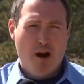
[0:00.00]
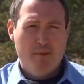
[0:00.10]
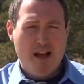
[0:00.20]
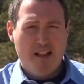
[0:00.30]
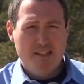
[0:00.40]

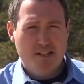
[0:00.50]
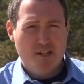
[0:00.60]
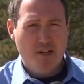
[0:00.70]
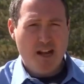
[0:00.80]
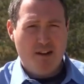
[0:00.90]
Rob and
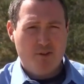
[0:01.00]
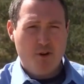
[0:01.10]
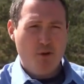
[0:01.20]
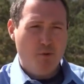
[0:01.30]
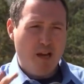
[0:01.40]
Allison, good
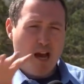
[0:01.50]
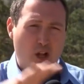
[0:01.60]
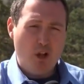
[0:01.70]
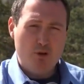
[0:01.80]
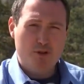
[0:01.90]
afternoon. We got
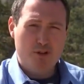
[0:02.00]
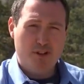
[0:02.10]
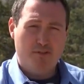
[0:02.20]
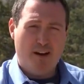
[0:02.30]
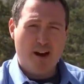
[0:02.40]
closer to
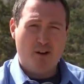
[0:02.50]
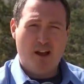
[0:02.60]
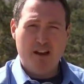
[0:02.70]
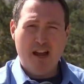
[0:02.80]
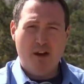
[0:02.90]
the fire
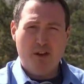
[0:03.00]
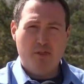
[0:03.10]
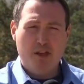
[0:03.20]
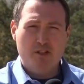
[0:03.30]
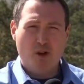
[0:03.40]
line now
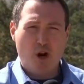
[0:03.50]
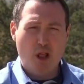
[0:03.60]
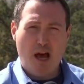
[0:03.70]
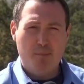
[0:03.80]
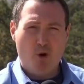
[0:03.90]
that things are a
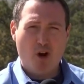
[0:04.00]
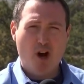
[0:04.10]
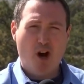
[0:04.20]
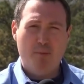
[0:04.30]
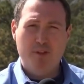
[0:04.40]
lot more
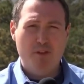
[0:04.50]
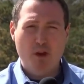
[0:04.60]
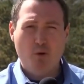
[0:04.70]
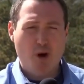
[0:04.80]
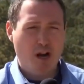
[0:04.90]
calm than
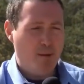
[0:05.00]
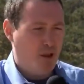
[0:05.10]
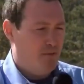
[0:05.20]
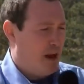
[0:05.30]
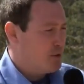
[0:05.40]
they were a
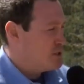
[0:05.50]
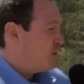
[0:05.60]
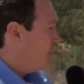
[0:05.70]
couple of hours ago.